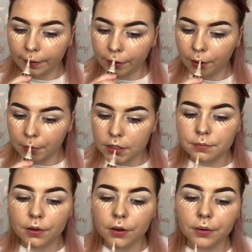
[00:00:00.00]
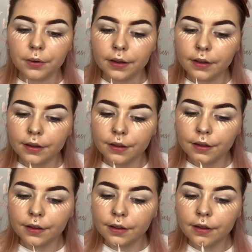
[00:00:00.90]
Cupid's bow
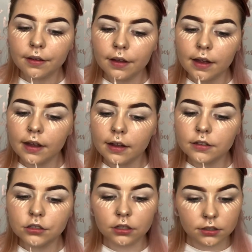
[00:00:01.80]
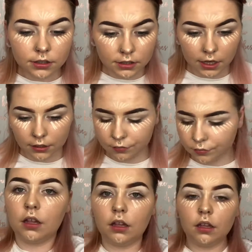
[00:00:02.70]
and just the chin.
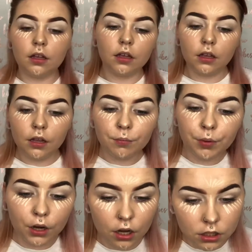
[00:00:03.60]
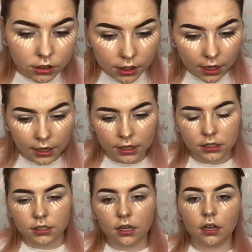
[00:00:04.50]
Because it
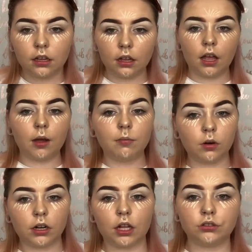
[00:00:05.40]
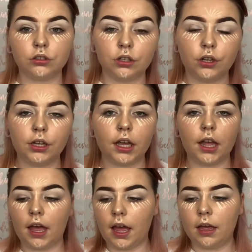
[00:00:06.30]
is a more natural look,
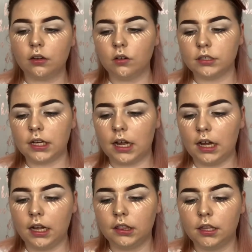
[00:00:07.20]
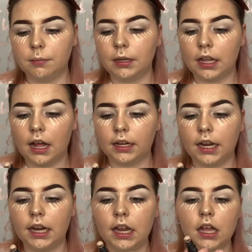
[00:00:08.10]
I'm going to add the
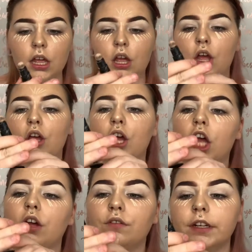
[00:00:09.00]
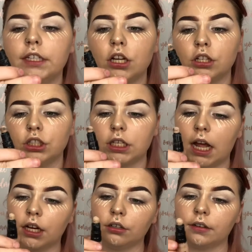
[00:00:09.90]
Milani retouch
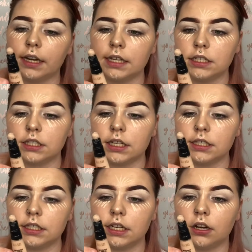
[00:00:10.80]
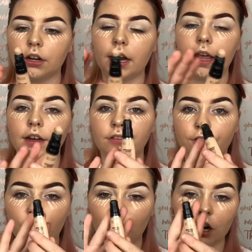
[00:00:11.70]
and erase concealer in
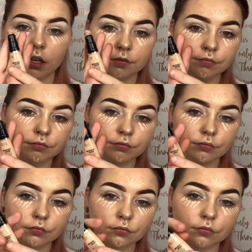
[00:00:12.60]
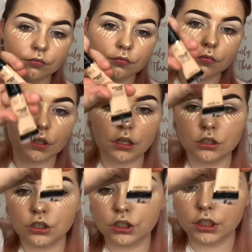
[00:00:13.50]
fur,
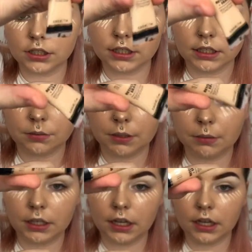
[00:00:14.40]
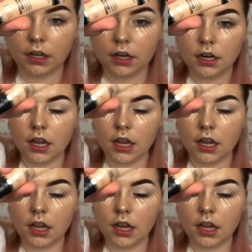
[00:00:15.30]
just this wee one here,